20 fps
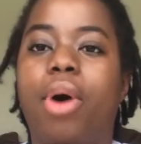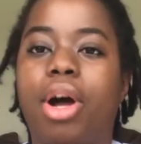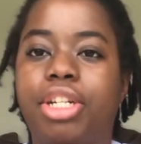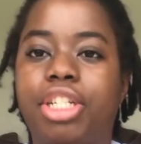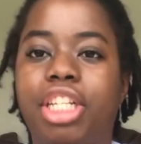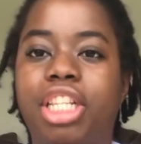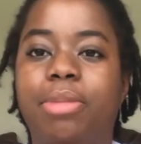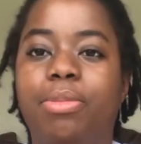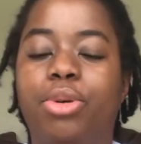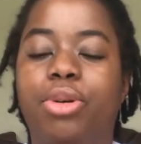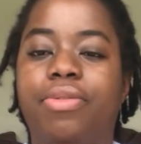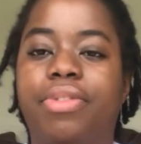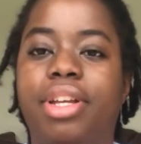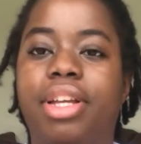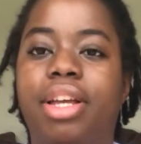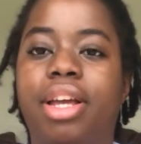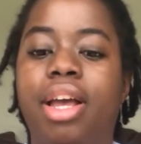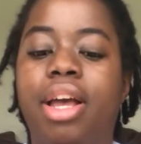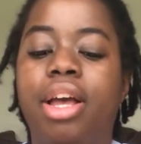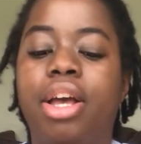watching the
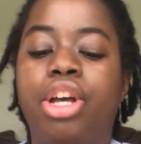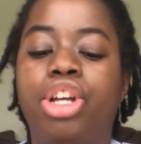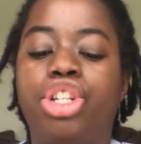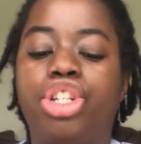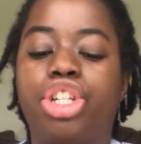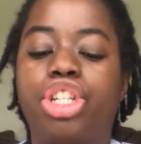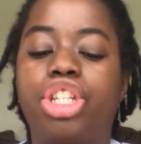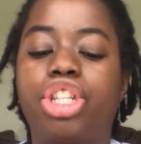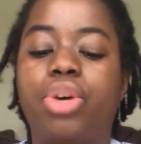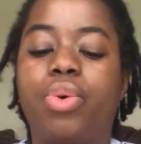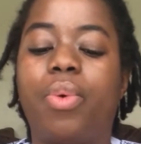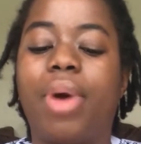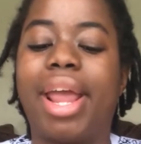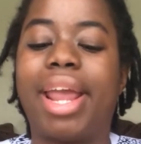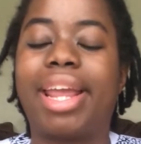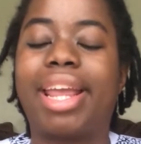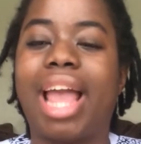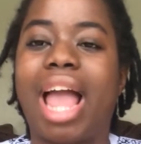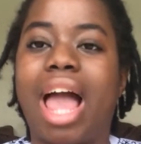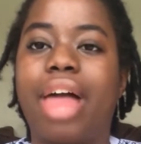movie, just the
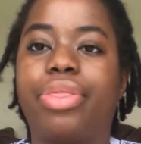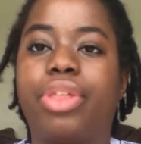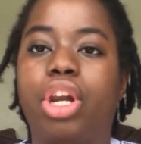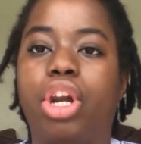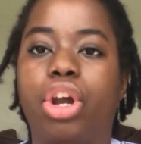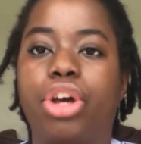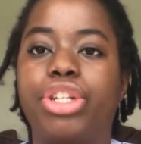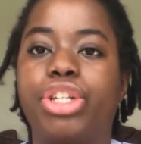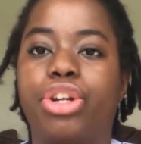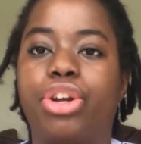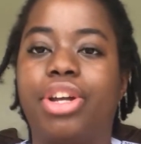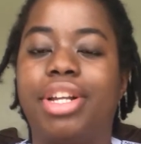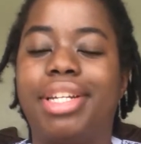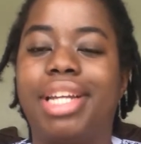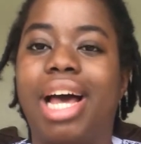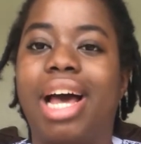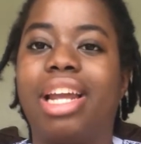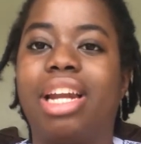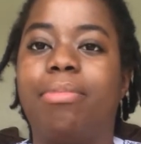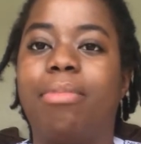way Kathy looks at her
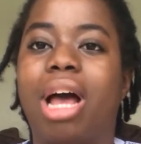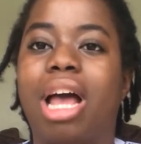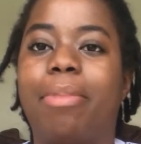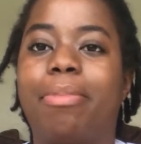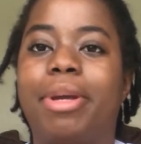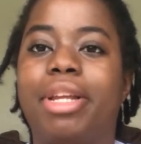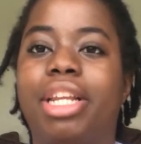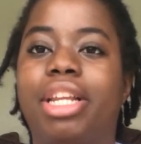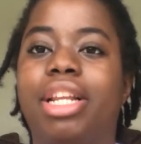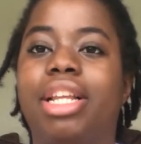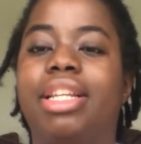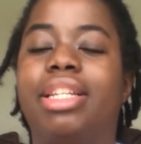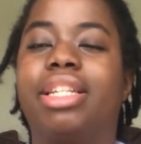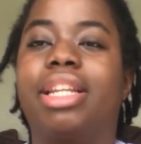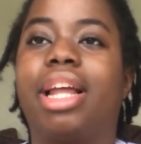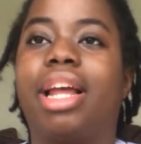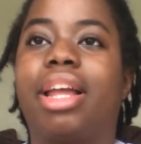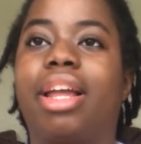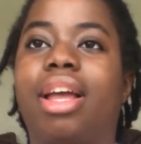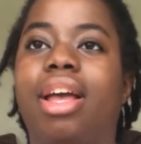dad, in my opinion, is
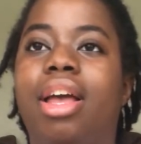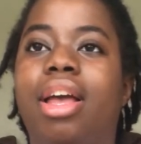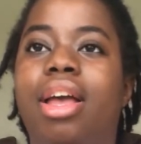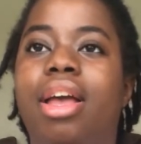like,